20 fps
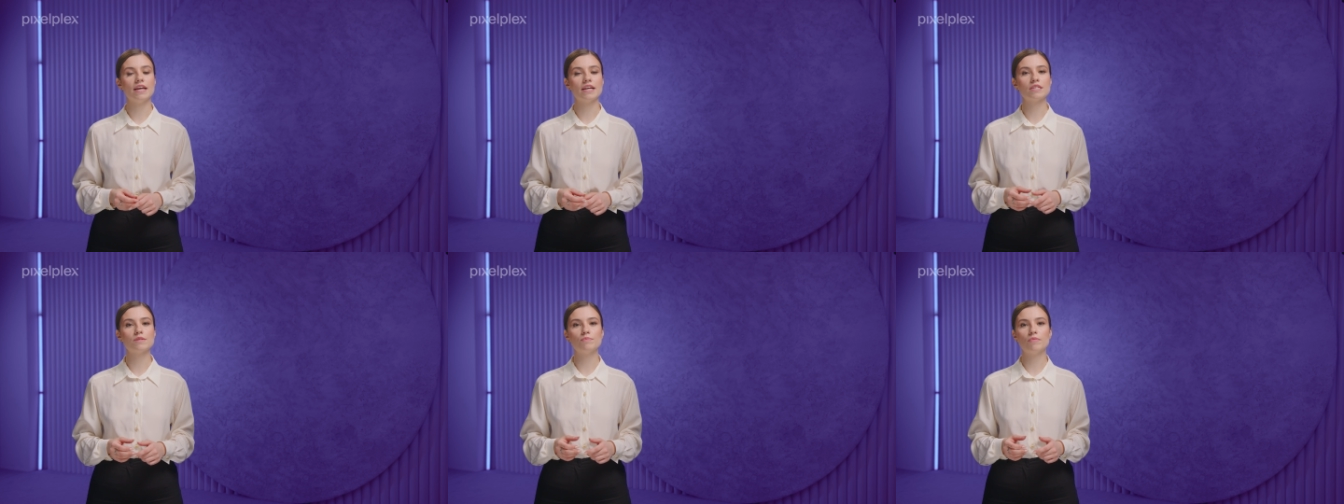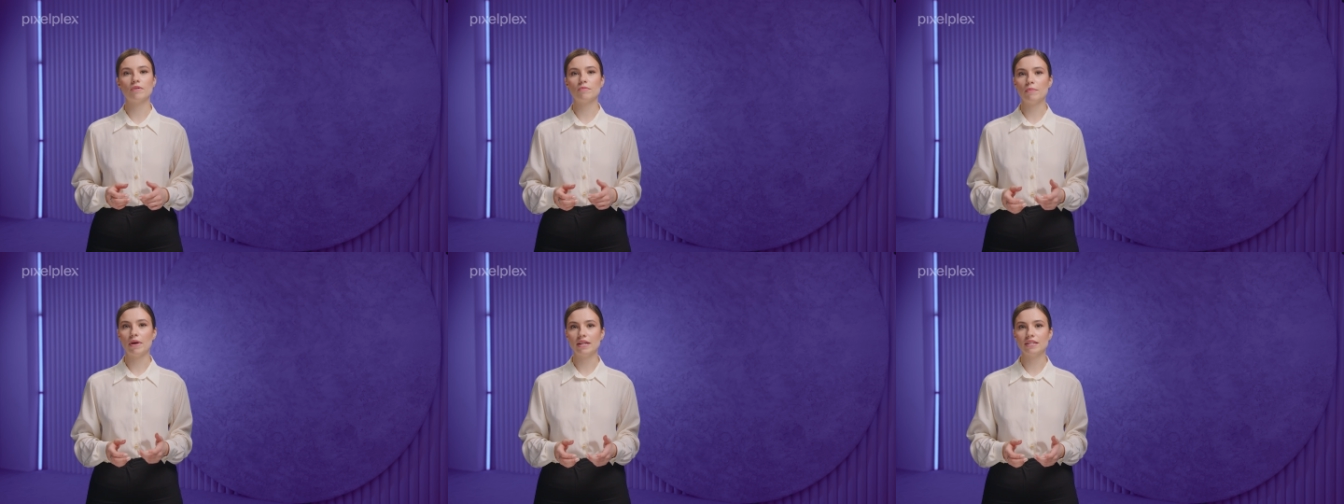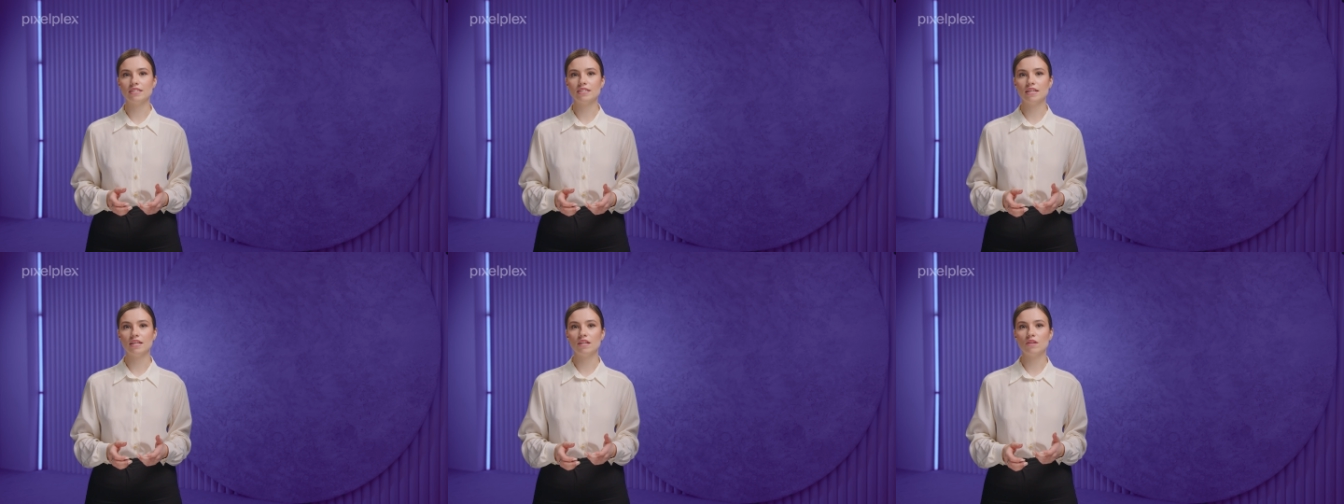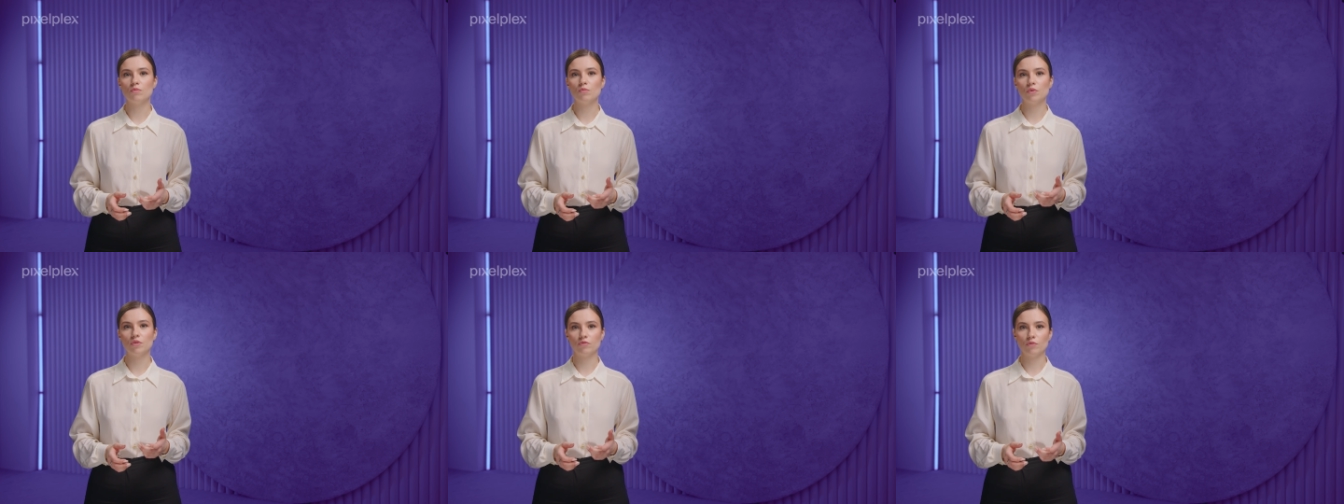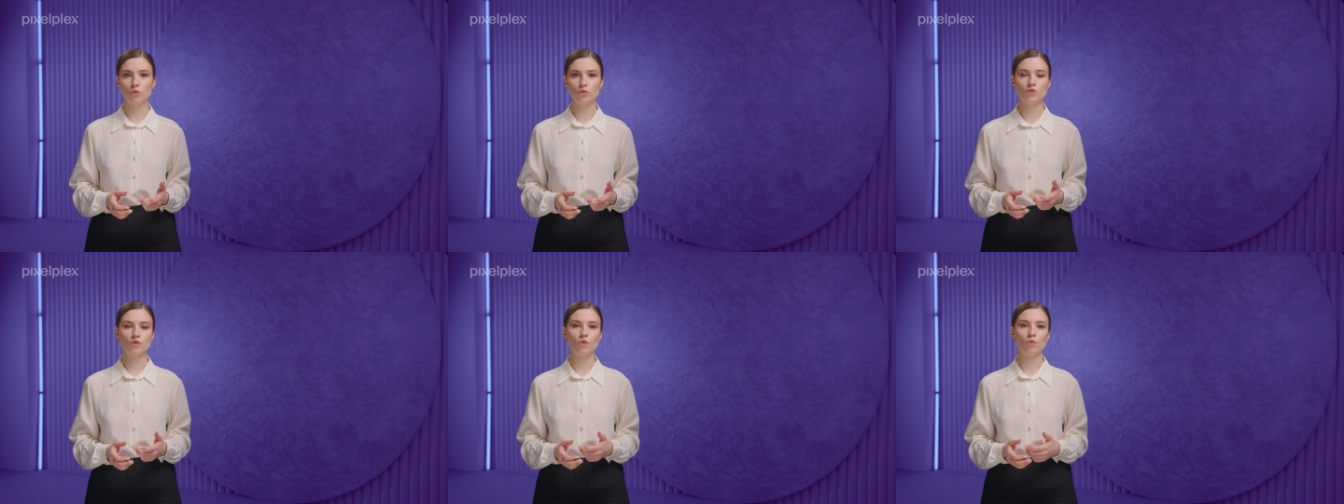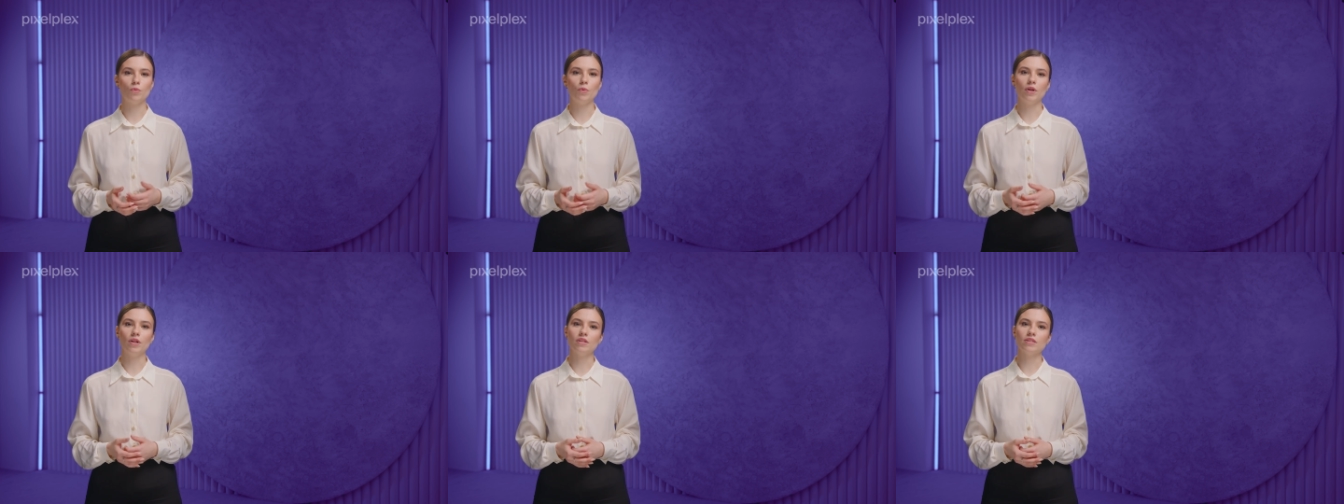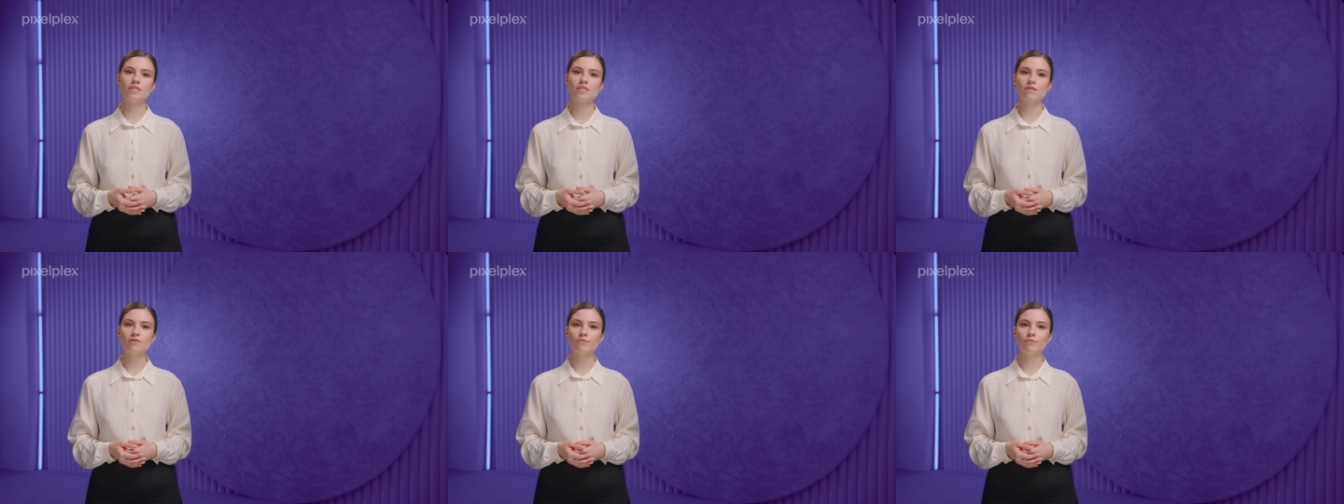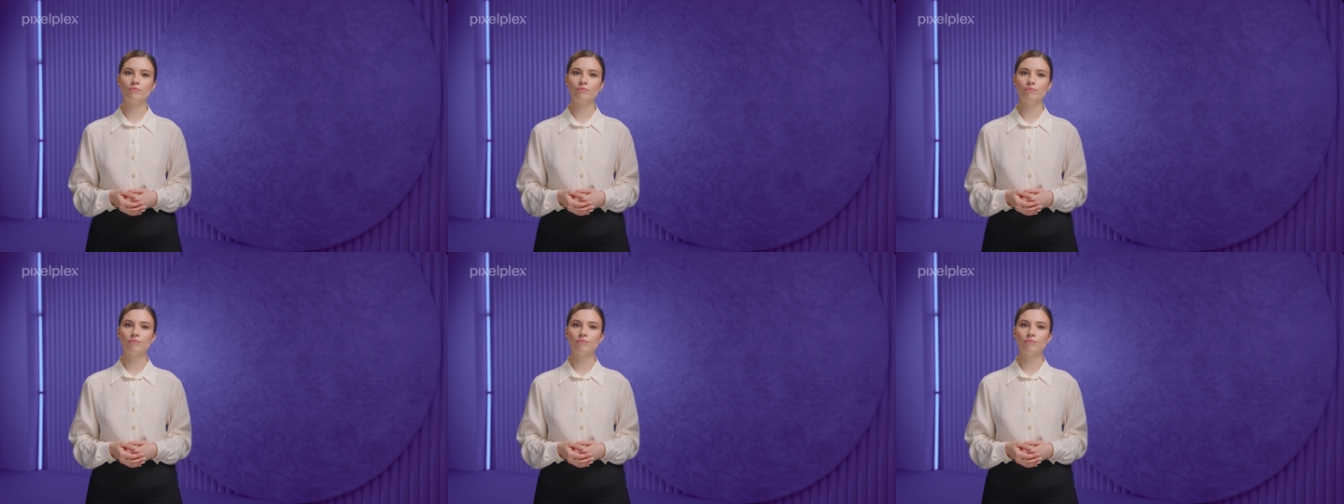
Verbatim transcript: experimenting with virtual worlds.